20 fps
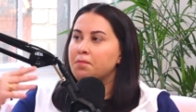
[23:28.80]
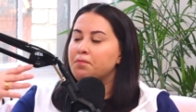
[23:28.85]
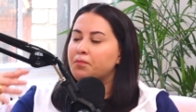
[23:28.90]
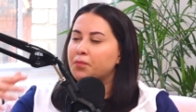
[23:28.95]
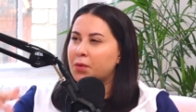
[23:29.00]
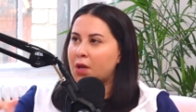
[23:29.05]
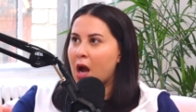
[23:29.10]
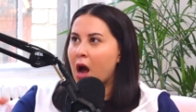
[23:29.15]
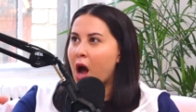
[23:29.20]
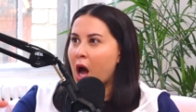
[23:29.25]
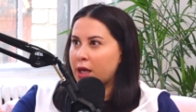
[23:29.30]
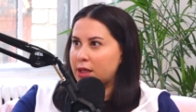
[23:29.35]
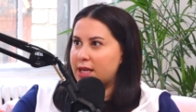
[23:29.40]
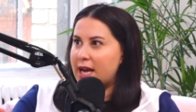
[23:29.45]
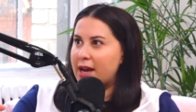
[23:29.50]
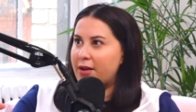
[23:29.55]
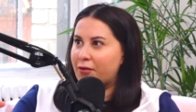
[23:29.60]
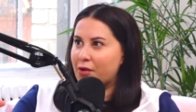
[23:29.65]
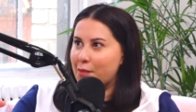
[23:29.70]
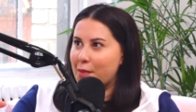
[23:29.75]

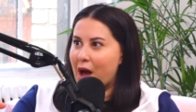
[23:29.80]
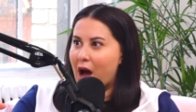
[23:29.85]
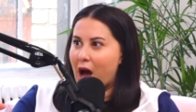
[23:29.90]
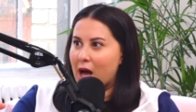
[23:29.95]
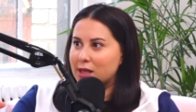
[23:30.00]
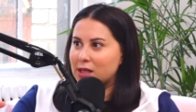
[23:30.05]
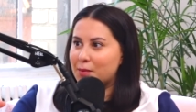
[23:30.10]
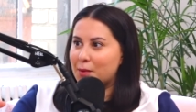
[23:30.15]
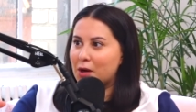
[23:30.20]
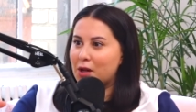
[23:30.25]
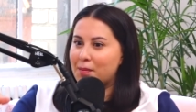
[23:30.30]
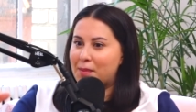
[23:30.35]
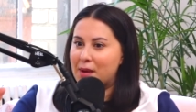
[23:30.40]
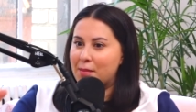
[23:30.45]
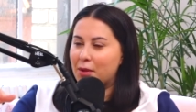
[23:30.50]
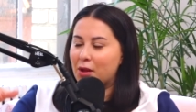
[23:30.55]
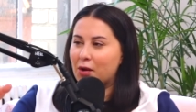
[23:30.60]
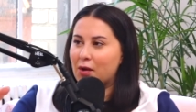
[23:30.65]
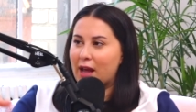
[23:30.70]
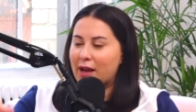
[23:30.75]
content from the hospital, and
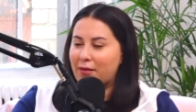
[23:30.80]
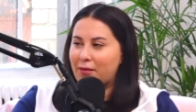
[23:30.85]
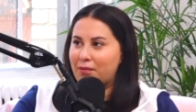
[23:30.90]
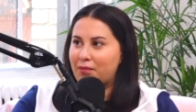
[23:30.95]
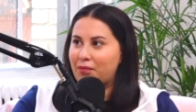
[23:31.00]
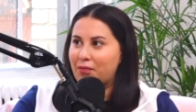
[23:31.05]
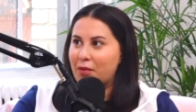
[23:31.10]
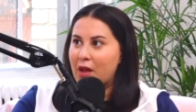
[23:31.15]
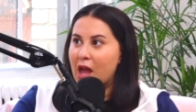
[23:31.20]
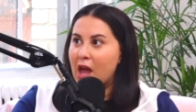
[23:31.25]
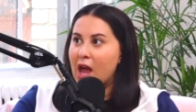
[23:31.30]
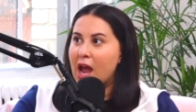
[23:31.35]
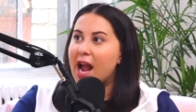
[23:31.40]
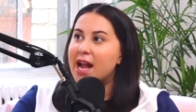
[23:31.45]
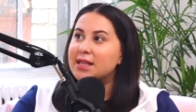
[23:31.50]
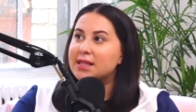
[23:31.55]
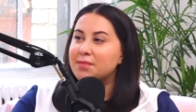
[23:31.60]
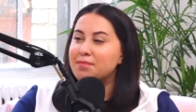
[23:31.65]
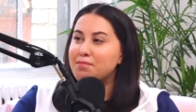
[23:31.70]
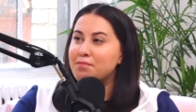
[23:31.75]
people are like,
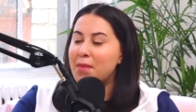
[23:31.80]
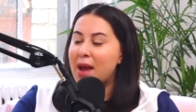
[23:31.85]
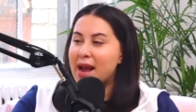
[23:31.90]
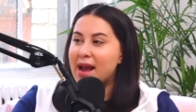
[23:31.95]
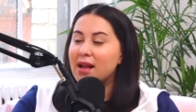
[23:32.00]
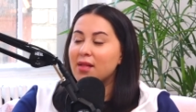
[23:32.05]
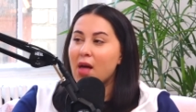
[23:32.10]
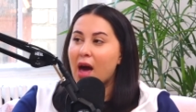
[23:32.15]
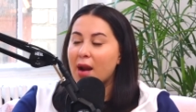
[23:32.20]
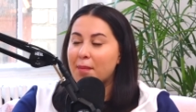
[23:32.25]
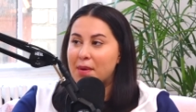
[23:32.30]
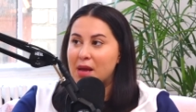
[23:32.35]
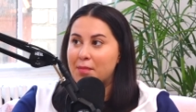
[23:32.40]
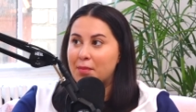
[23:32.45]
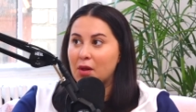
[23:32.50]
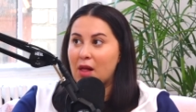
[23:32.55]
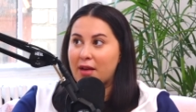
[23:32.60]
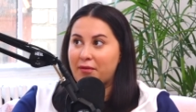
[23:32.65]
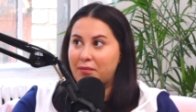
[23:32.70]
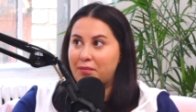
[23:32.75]
it's making a lot of
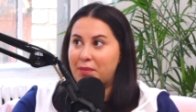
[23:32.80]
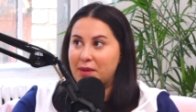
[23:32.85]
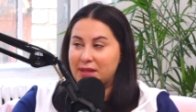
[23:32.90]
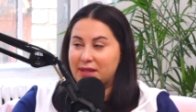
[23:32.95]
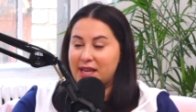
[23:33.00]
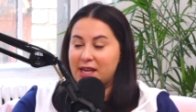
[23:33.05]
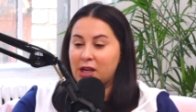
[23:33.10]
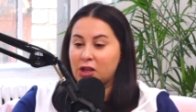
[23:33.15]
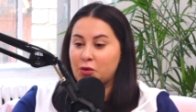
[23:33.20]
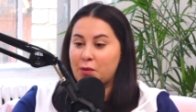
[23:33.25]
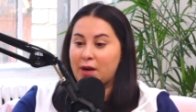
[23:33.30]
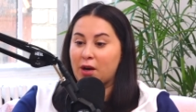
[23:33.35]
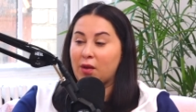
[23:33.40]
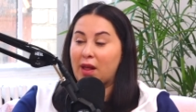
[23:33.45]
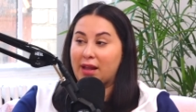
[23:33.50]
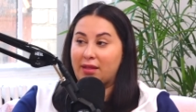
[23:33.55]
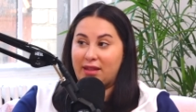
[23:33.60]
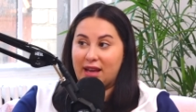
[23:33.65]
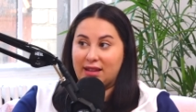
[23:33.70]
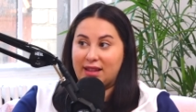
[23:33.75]
people I've been seeing on Twitter
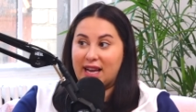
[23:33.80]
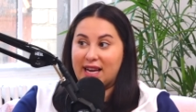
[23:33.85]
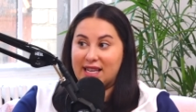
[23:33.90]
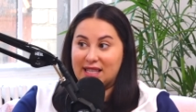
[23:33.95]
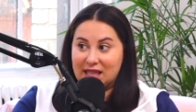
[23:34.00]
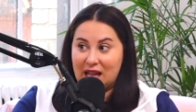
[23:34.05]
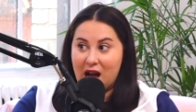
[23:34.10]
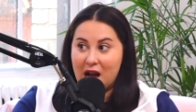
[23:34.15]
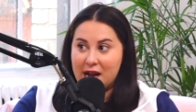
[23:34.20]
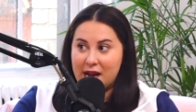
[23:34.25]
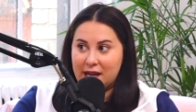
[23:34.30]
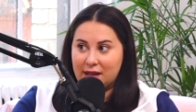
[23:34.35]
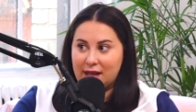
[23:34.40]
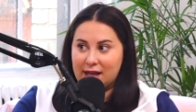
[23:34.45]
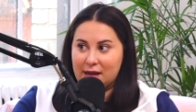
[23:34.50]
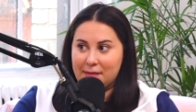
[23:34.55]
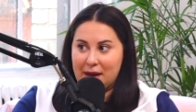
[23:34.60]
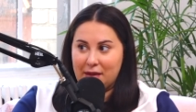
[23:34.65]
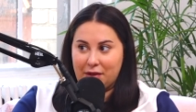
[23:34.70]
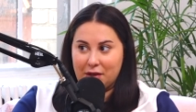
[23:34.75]
like think that he's lying
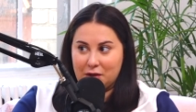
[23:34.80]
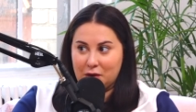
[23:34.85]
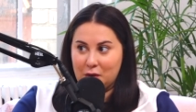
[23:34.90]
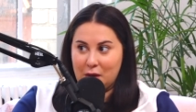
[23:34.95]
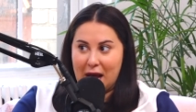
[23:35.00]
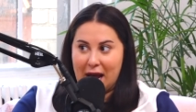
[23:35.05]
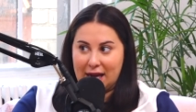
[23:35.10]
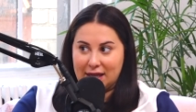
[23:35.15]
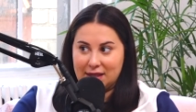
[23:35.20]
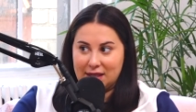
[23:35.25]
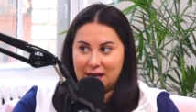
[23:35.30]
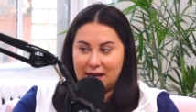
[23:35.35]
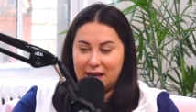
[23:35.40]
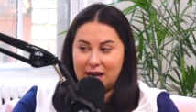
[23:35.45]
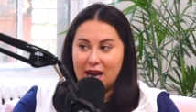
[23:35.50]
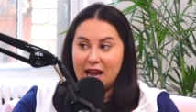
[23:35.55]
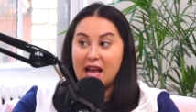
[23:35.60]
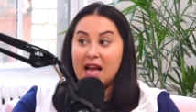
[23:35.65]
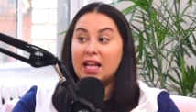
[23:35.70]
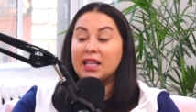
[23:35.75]
like about this whole accident.
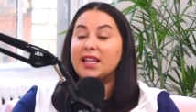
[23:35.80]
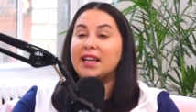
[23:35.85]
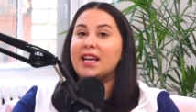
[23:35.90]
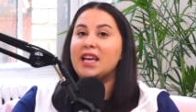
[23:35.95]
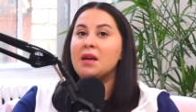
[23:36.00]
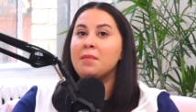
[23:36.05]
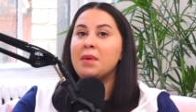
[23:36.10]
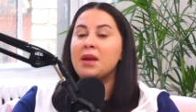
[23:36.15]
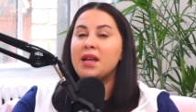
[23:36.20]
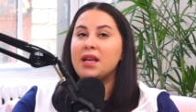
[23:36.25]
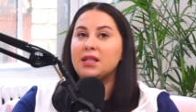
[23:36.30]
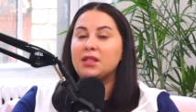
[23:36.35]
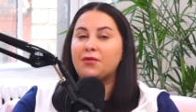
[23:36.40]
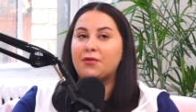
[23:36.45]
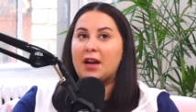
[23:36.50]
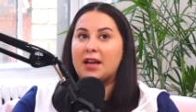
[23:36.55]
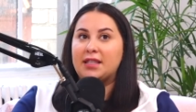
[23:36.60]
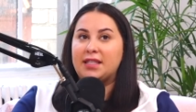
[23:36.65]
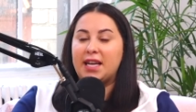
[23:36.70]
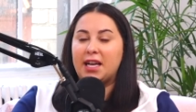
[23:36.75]
Like him and his
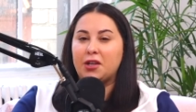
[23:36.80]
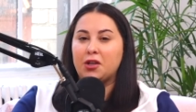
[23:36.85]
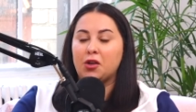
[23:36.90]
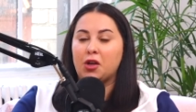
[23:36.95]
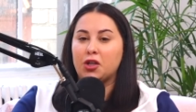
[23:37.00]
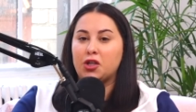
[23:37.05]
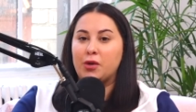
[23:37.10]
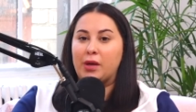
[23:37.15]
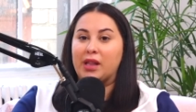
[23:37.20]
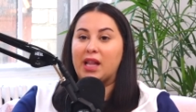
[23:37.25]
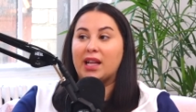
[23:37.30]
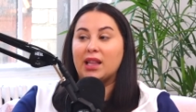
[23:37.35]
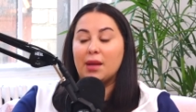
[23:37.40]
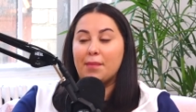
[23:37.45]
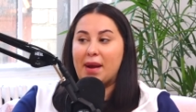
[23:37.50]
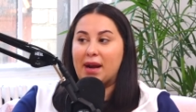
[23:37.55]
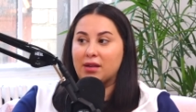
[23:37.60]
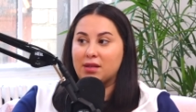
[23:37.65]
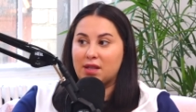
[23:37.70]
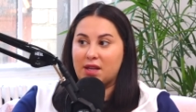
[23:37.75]
friend Daniel are doing like La
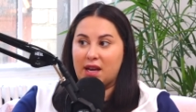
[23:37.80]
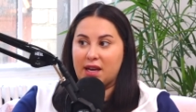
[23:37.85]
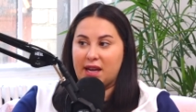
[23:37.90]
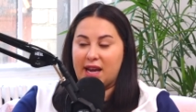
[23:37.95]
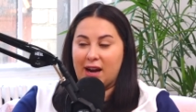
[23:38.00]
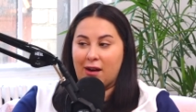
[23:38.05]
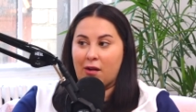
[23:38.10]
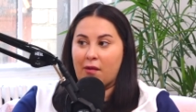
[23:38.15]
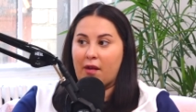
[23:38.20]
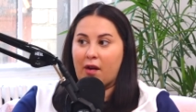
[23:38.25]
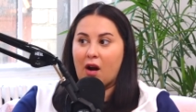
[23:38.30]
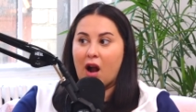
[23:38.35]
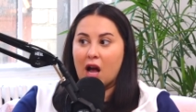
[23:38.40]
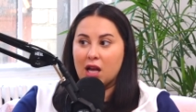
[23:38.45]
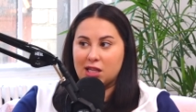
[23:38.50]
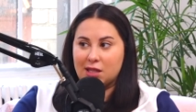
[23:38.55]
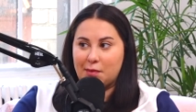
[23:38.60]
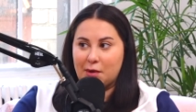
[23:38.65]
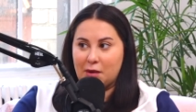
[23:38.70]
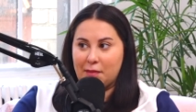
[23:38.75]
Mer skincare in their
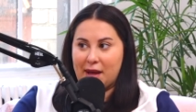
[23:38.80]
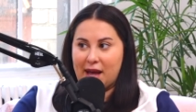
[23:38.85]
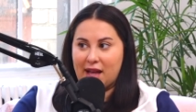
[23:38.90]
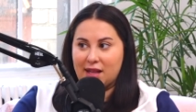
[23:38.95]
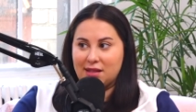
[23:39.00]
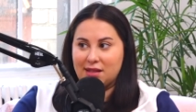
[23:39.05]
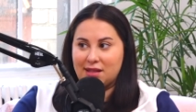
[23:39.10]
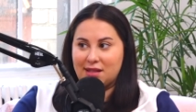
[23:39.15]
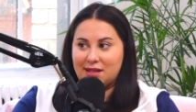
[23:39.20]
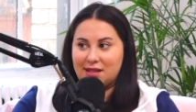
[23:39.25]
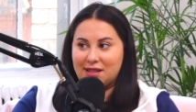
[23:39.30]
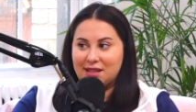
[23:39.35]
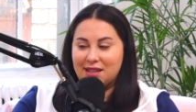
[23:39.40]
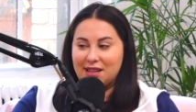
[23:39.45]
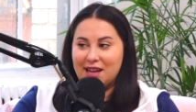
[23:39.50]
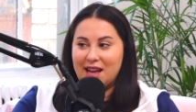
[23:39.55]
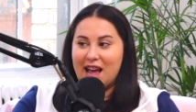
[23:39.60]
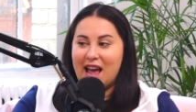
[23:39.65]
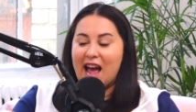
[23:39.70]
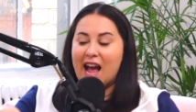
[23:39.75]
hospital beds,
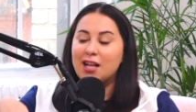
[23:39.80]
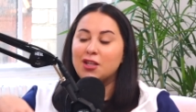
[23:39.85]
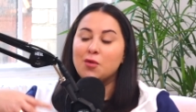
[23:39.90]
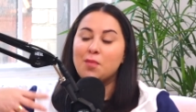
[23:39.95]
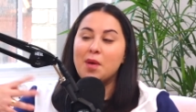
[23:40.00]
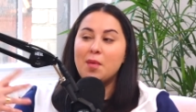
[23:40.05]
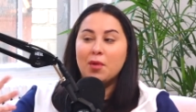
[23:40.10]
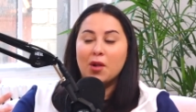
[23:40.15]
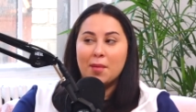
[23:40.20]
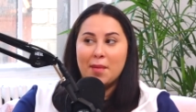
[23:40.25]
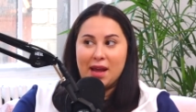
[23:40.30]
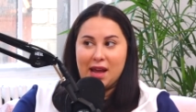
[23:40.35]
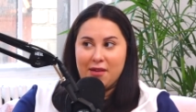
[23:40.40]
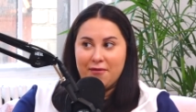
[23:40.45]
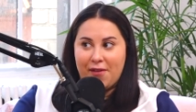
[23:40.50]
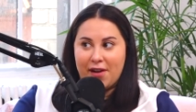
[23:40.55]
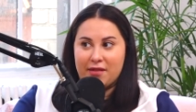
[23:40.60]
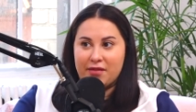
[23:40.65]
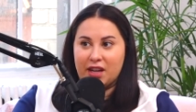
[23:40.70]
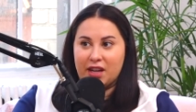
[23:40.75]
and so people are making fun of the